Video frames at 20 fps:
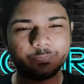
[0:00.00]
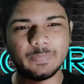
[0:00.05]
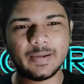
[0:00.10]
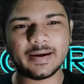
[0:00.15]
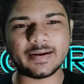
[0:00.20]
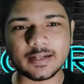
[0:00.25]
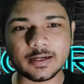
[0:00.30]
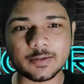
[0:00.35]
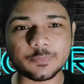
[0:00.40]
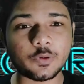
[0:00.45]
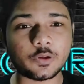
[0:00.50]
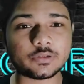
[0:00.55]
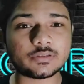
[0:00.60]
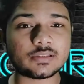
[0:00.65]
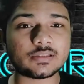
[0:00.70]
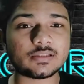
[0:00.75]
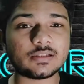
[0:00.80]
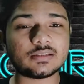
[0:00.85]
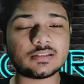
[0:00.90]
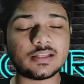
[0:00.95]
better
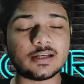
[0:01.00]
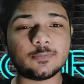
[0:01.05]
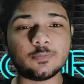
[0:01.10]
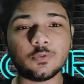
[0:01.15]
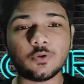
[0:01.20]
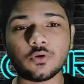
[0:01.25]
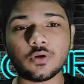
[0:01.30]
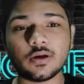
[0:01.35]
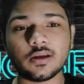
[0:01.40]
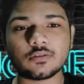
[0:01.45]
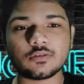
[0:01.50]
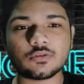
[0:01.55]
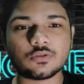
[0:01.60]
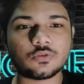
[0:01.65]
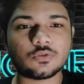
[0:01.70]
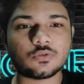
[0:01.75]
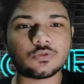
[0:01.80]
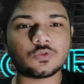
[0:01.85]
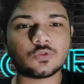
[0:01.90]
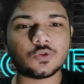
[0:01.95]
processor than POCO
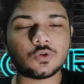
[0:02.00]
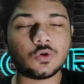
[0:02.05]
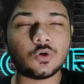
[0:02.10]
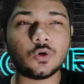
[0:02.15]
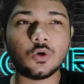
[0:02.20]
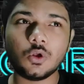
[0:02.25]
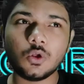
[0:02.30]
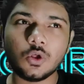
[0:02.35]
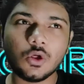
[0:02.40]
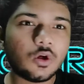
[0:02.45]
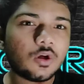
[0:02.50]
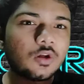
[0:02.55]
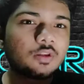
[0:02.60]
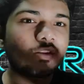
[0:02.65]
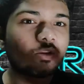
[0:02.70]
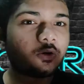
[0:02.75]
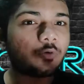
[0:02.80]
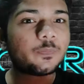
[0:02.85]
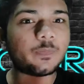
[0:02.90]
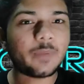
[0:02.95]
X2, so
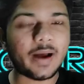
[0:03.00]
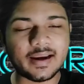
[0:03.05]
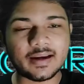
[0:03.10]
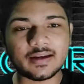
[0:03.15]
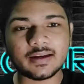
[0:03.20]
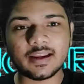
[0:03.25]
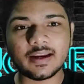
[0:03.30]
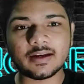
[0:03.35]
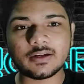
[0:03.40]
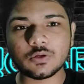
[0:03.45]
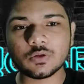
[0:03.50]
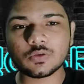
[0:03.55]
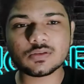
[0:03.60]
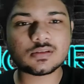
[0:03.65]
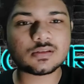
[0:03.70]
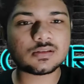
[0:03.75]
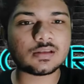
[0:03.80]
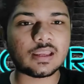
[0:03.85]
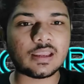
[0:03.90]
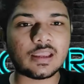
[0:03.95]
you might get to
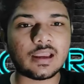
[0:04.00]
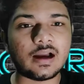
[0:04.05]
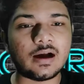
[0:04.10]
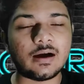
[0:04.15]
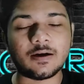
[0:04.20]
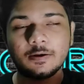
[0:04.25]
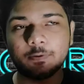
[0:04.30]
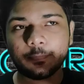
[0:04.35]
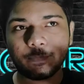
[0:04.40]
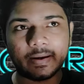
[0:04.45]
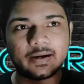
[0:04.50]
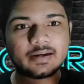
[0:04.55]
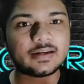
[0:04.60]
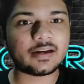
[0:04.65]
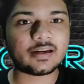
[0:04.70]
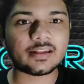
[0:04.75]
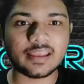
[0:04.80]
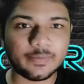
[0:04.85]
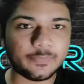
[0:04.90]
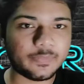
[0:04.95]
see a
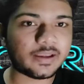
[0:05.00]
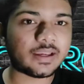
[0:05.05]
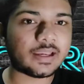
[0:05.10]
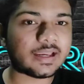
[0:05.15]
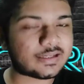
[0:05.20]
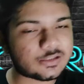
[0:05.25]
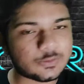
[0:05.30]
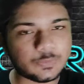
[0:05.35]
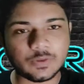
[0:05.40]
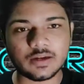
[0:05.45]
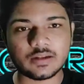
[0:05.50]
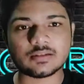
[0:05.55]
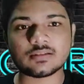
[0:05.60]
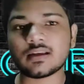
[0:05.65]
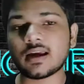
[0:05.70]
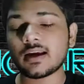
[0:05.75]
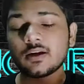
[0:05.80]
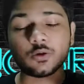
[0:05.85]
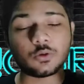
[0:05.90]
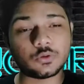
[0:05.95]
better gaming experience.
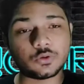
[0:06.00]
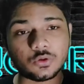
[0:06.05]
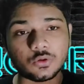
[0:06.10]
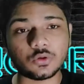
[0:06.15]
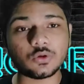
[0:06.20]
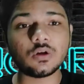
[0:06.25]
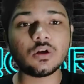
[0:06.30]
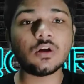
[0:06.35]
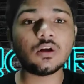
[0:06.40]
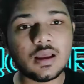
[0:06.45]
I don't know.